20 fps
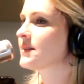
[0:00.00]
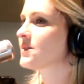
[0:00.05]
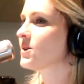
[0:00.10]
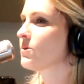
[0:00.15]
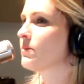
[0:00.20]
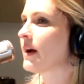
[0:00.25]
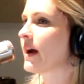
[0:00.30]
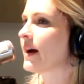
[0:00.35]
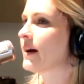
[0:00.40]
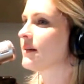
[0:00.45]

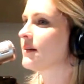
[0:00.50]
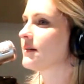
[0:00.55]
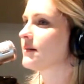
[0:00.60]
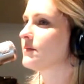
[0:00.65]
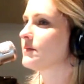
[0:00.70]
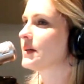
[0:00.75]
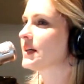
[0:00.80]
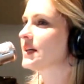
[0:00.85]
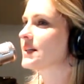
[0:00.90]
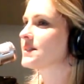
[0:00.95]
so bad,
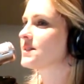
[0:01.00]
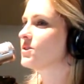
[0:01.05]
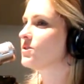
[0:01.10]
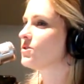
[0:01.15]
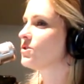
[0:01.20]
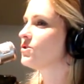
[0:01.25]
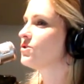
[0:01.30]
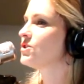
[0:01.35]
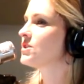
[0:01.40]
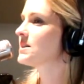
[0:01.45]
because
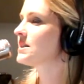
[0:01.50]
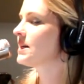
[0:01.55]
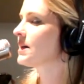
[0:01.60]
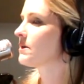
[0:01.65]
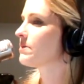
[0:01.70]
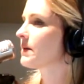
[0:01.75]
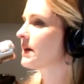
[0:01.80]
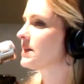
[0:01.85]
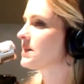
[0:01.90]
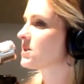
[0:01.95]
you just need
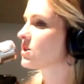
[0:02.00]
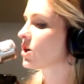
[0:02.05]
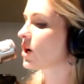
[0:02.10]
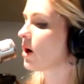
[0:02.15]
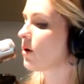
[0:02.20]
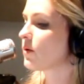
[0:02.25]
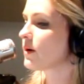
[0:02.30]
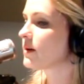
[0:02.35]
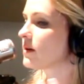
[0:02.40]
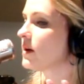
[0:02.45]
a place to
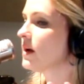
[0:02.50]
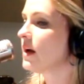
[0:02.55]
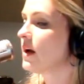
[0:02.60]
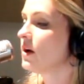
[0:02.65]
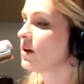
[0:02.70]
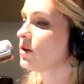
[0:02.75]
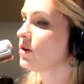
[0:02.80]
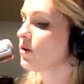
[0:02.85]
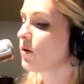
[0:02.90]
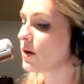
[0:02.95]
go. And
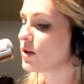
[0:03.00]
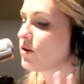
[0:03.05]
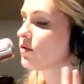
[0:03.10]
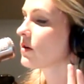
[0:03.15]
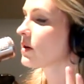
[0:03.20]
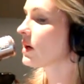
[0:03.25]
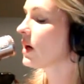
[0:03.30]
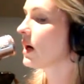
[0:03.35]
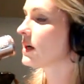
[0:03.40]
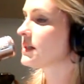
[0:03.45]
you know what, you
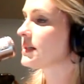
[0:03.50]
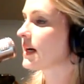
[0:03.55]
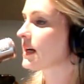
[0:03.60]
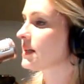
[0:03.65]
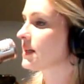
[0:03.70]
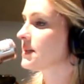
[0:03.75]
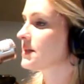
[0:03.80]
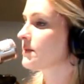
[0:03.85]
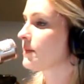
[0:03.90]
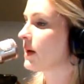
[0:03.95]
can
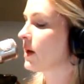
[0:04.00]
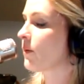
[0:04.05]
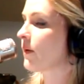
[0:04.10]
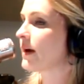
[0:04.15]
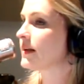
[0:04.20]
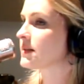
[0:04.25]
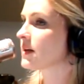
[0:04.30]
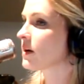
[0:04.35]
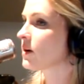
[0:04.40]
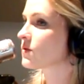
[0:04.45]
contact us many
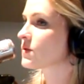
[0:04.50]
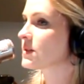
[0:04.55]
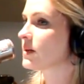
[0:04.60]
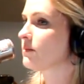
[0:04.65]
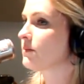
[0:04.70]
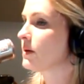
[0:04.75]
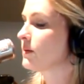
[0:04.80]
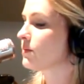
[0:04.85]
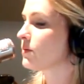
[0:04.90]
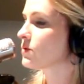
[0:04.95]
ways. I know
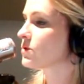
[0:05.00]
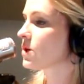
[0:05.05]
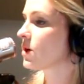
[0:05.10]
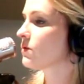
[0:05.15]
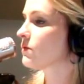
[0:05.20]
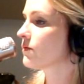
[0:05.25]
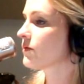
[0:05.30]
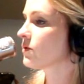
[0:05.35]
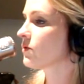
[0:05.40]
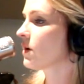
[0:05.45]
some people
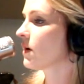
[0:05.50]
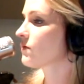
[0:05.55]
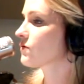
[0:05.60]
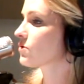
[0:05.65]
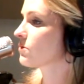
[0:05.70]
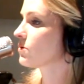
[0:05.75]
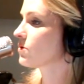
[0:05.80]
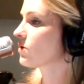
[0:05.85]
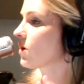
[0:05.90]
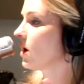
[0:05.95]
don't feel
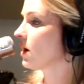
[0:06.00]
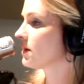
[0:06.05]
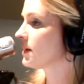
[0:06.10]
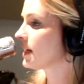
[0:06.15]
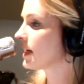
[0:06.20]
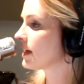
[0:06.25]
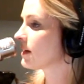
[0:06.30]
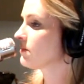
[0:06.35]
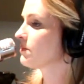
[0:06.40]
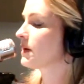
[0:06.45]
comfortable
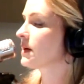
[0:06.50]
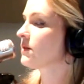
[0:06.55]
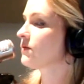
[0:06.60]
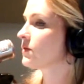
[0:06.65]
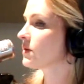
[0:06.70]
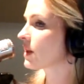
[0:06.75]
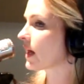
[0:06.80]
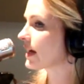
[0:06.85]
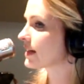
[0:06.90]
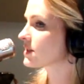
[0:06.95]
calling in, but if
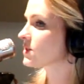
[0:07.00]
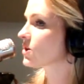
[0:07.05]
you'd like